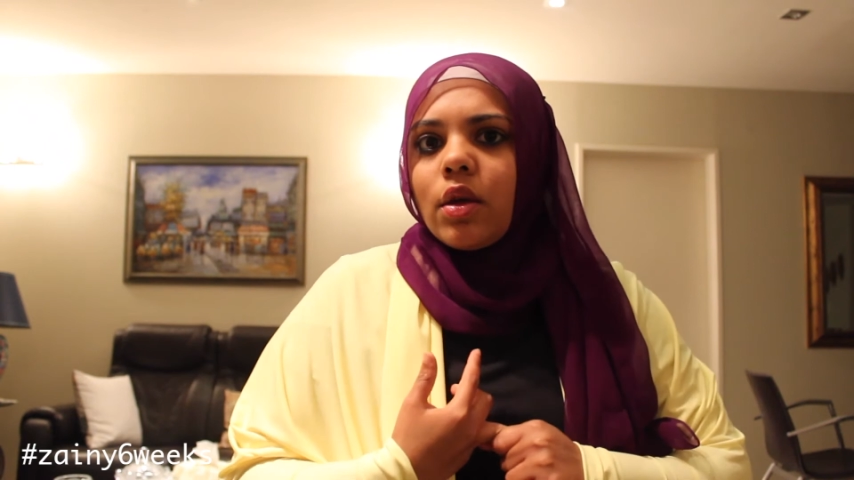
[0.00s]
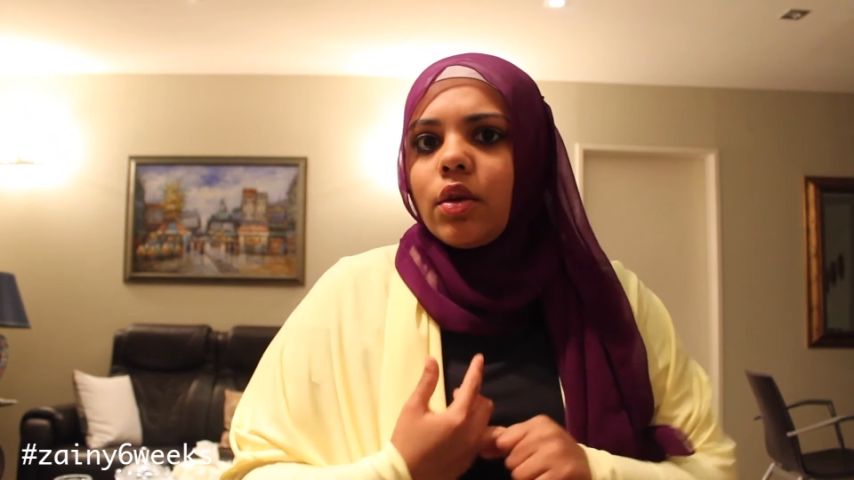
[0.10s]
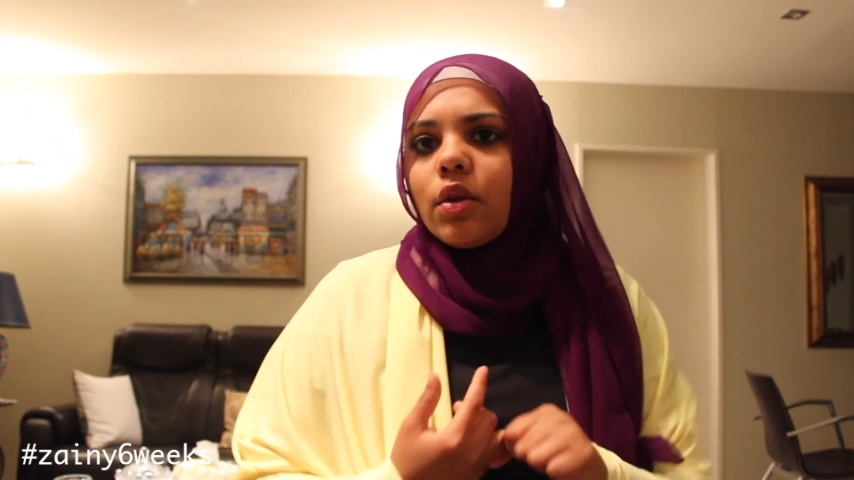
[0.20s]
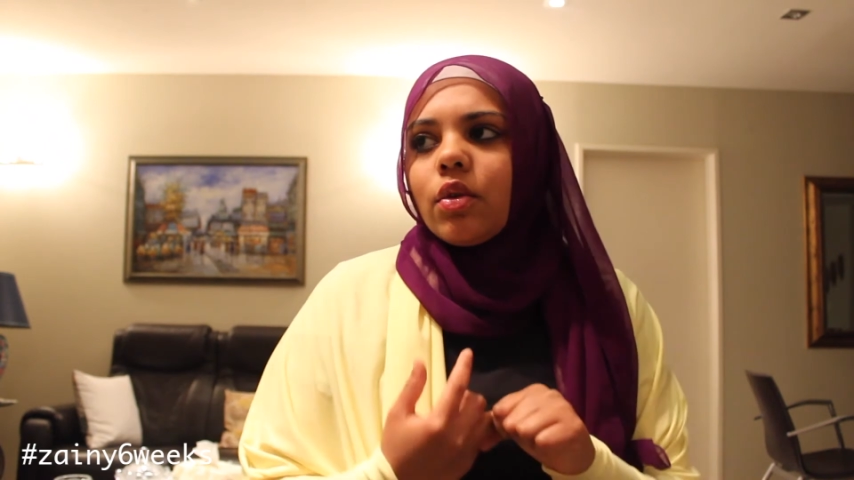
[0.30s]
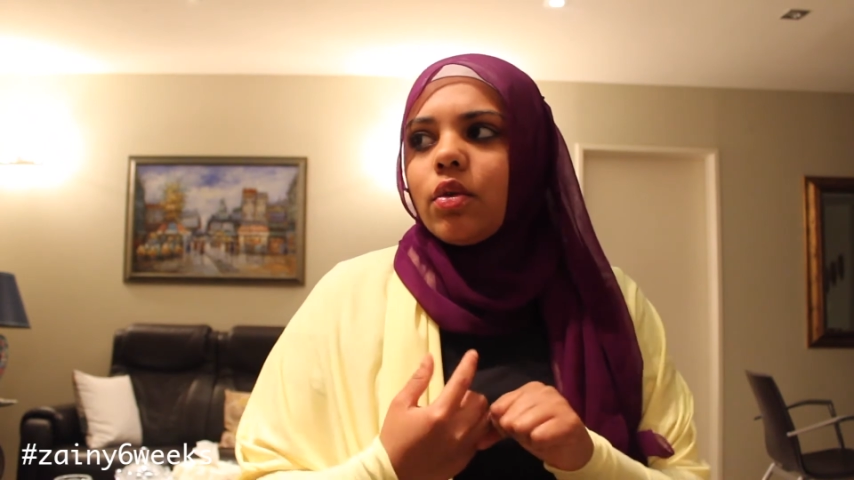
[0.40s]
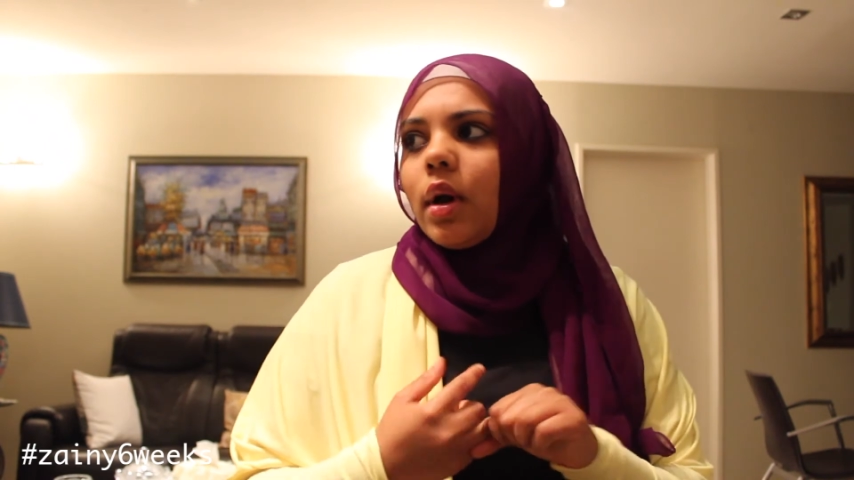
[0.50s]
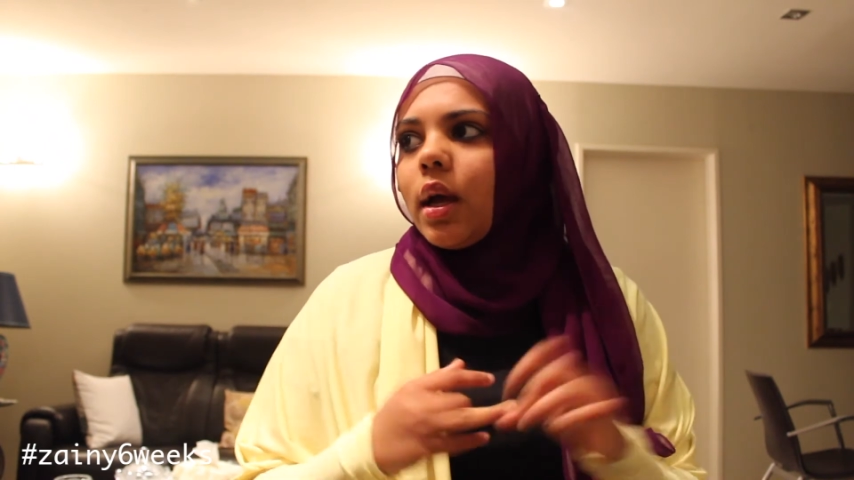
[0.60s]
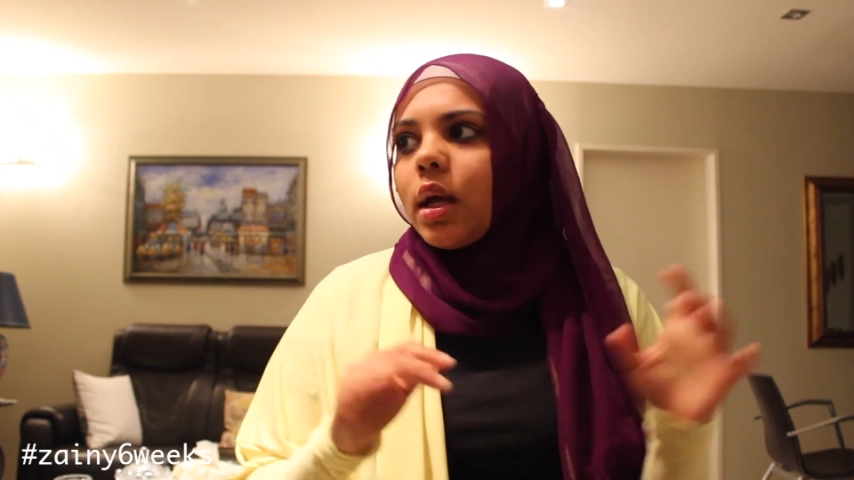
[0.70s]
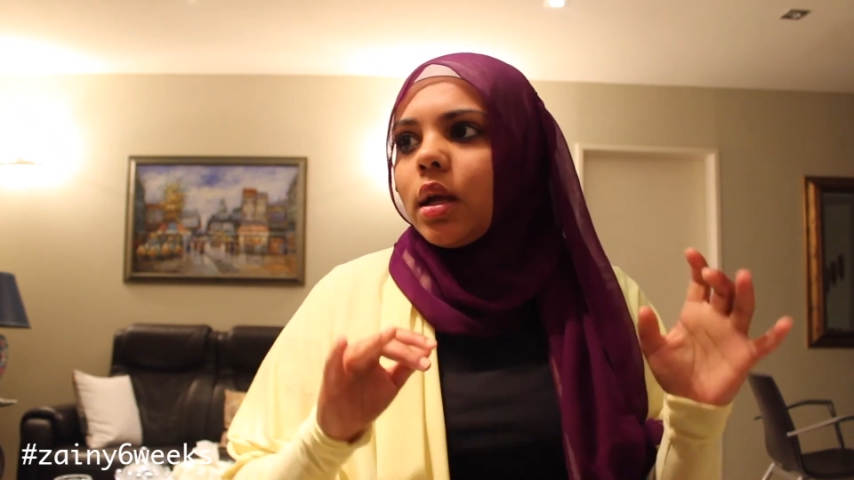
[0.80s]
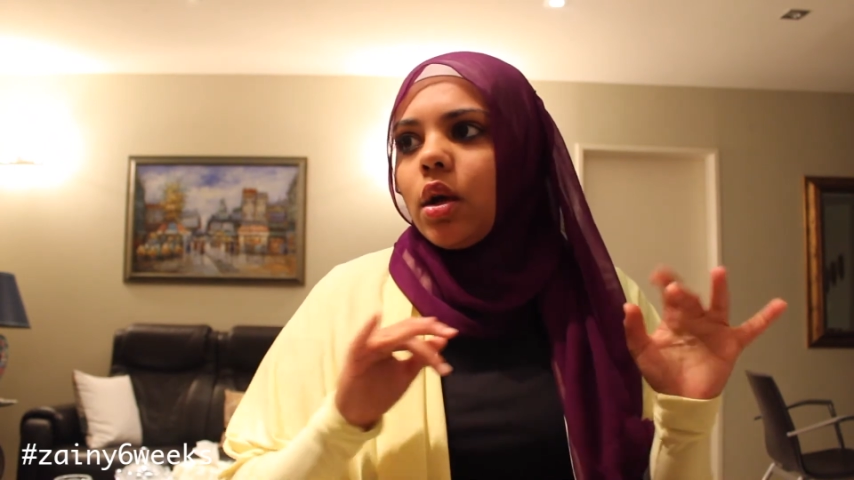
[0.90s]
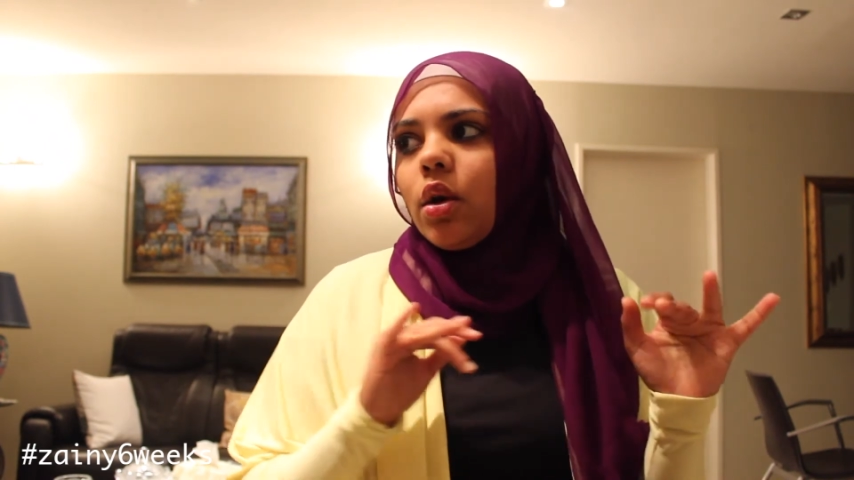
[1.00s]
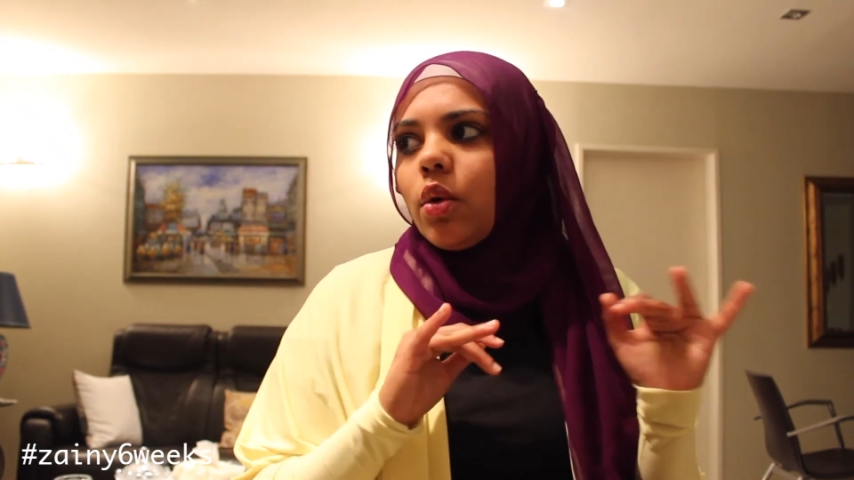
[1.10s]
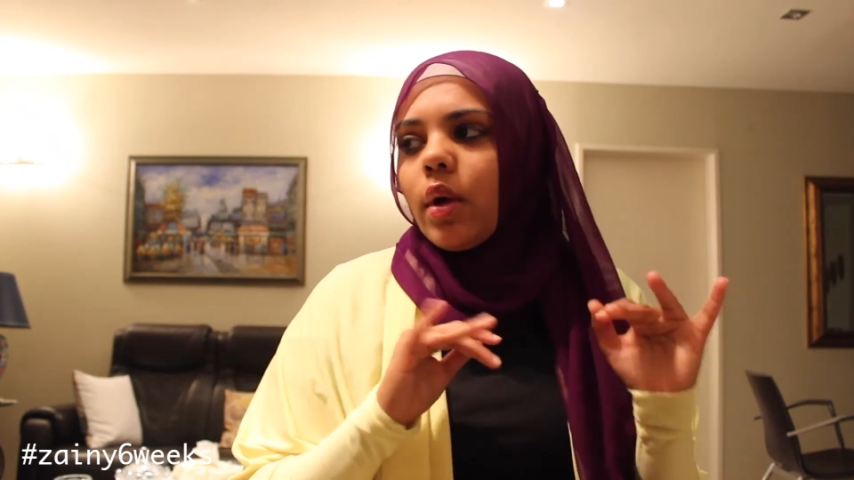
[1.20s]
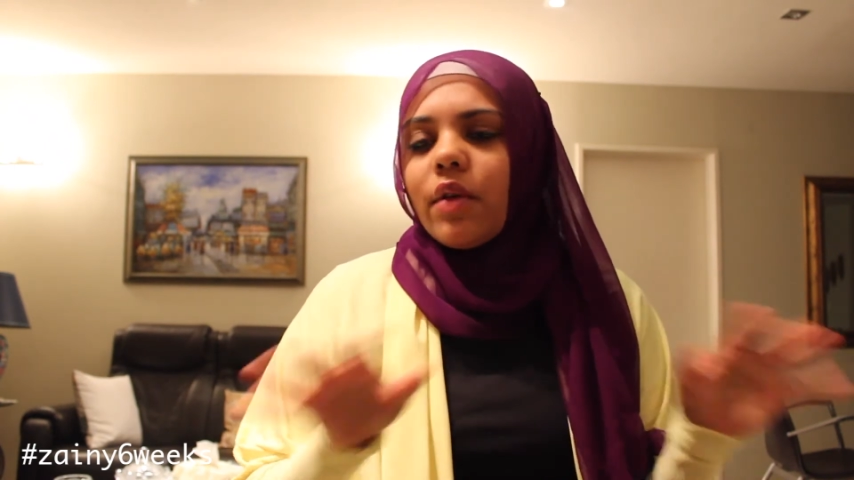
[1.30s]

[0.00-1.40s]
you know, I go